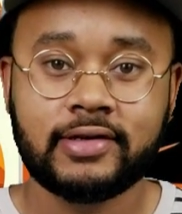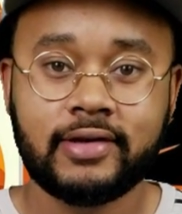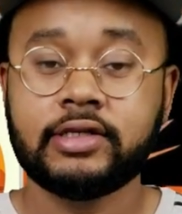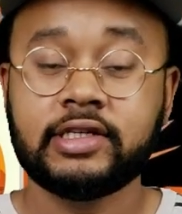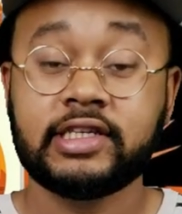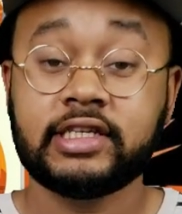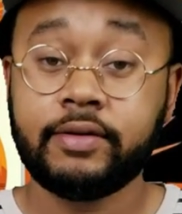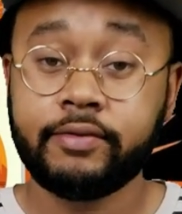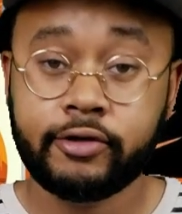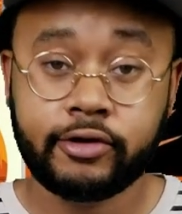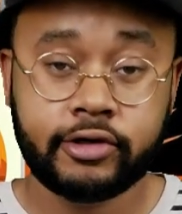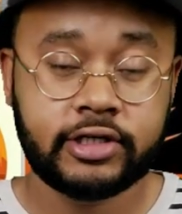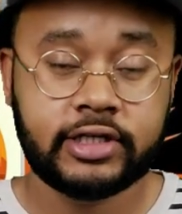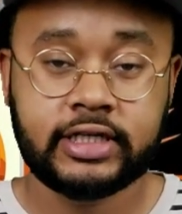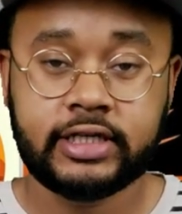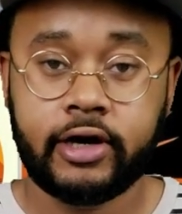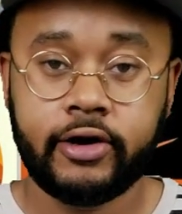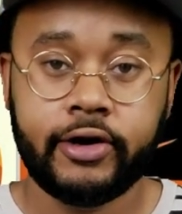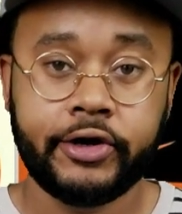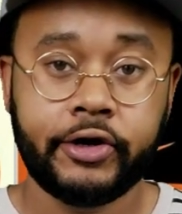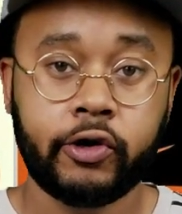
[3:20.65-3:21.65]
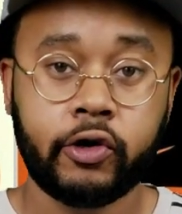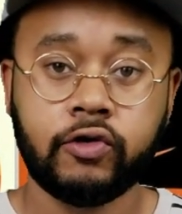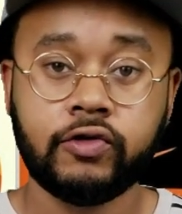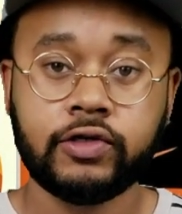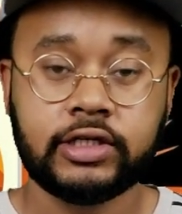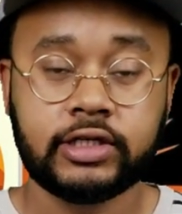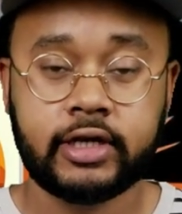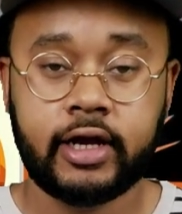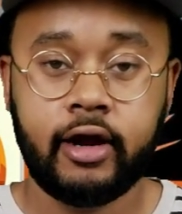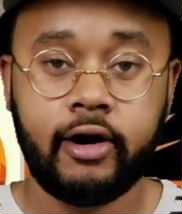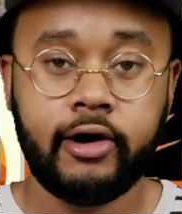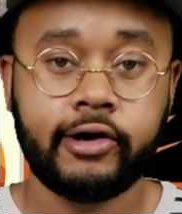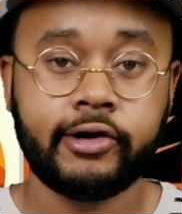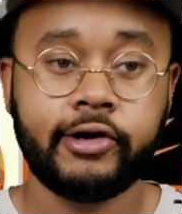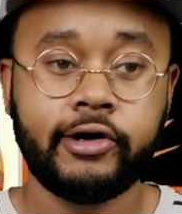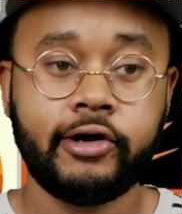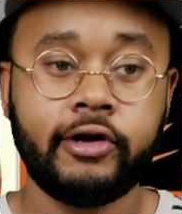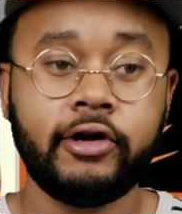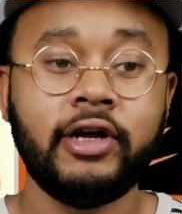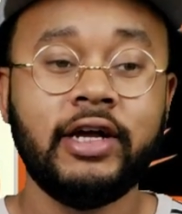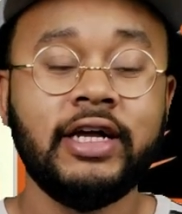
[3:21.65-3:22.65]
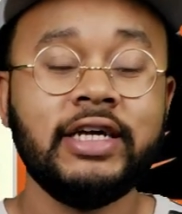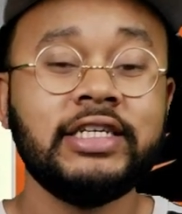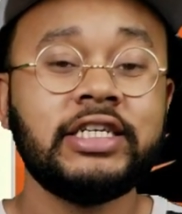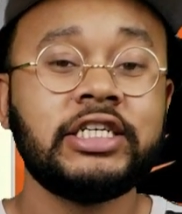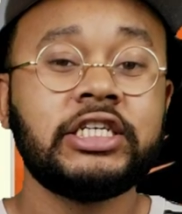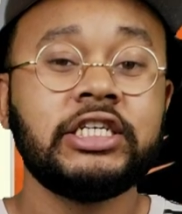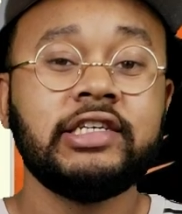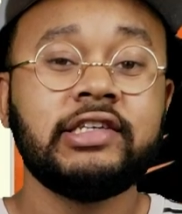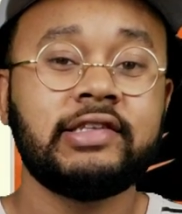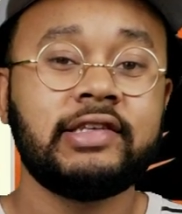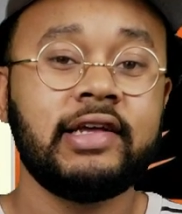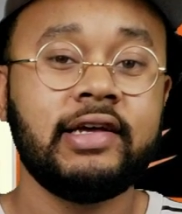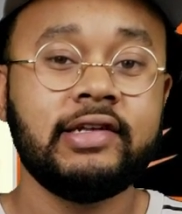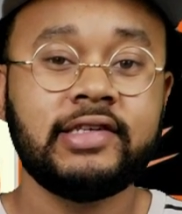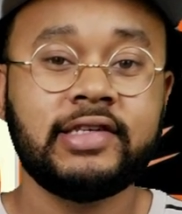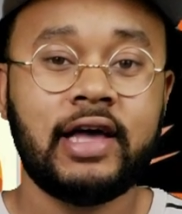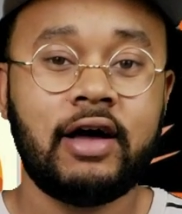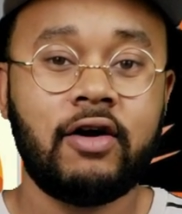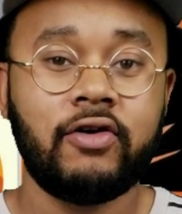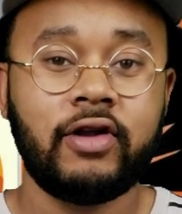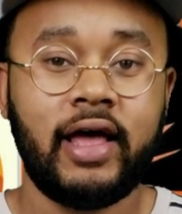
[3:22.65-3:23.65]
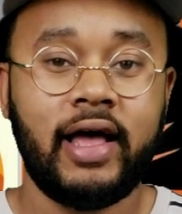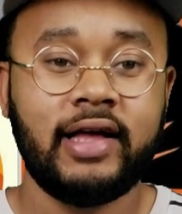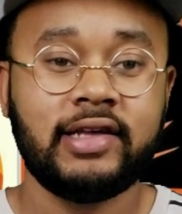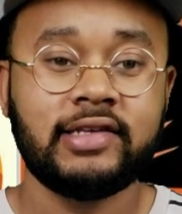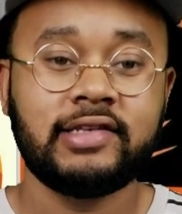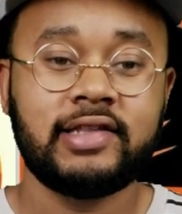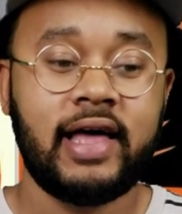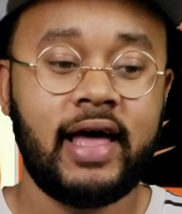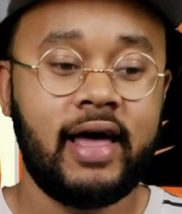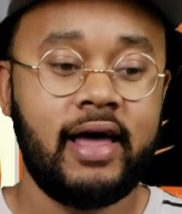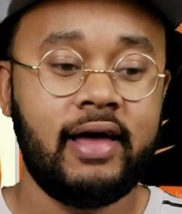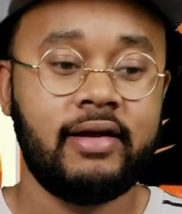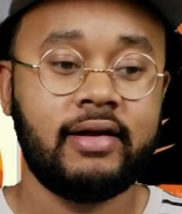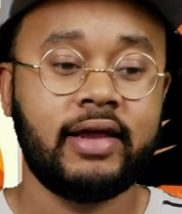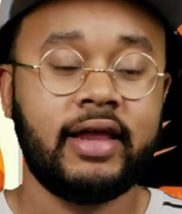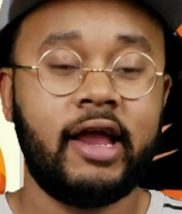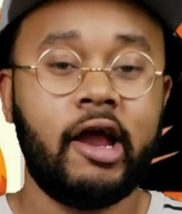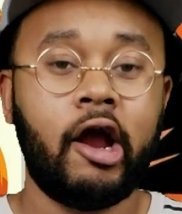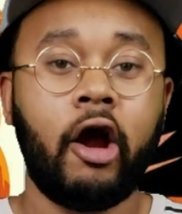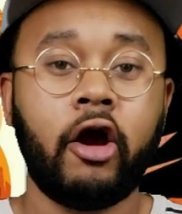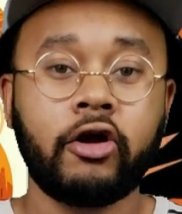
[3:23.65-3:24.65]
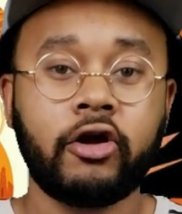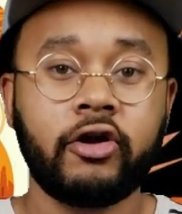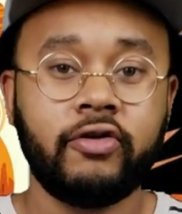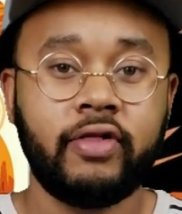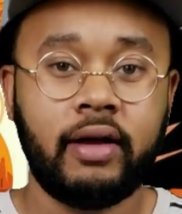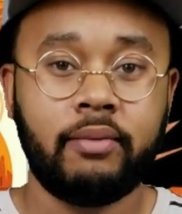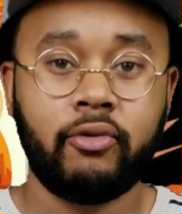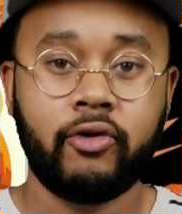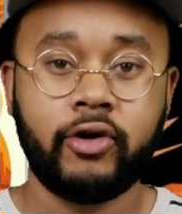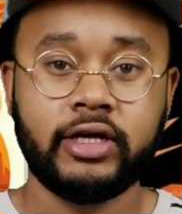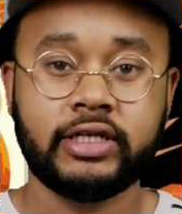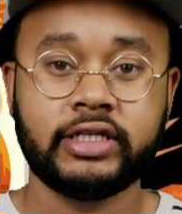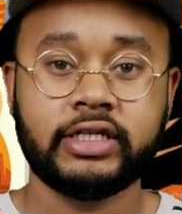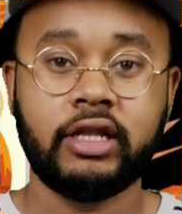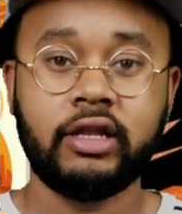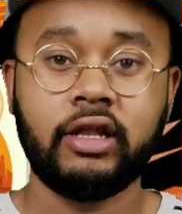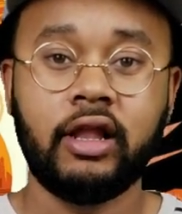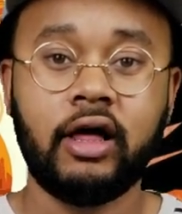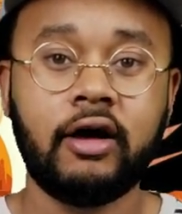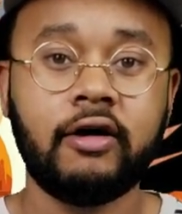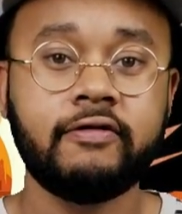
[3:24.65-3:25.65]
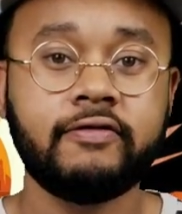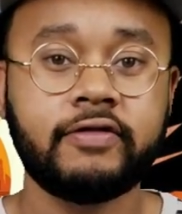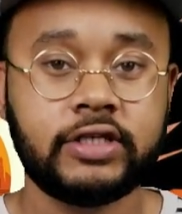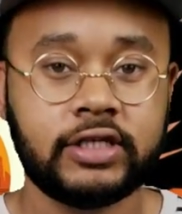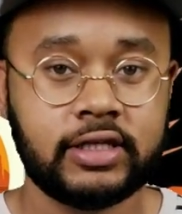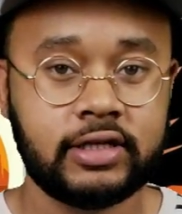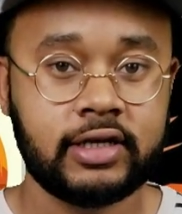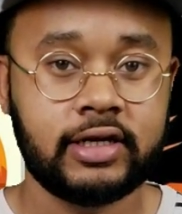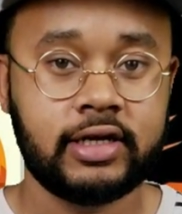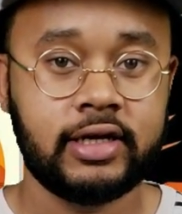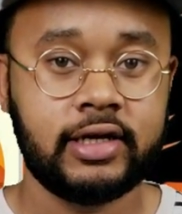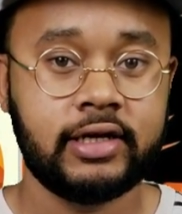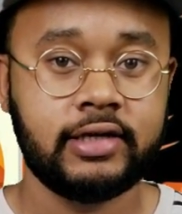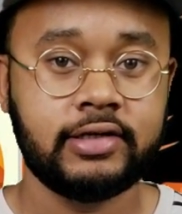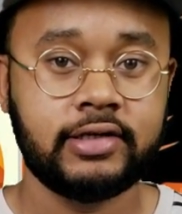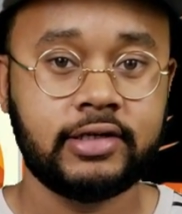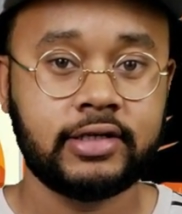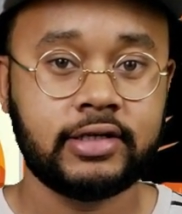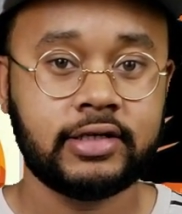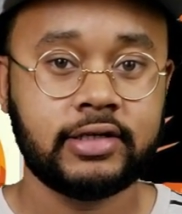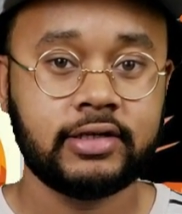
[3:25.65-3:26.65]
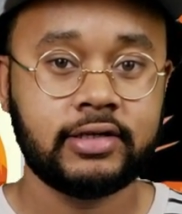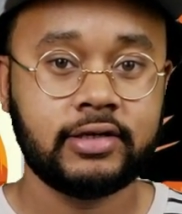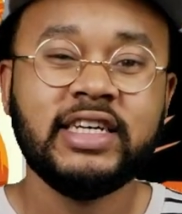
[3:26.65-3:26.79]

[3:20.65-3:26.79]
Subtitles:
Similar to Terry Crews' character, she stands out as that character that brings love to the kids.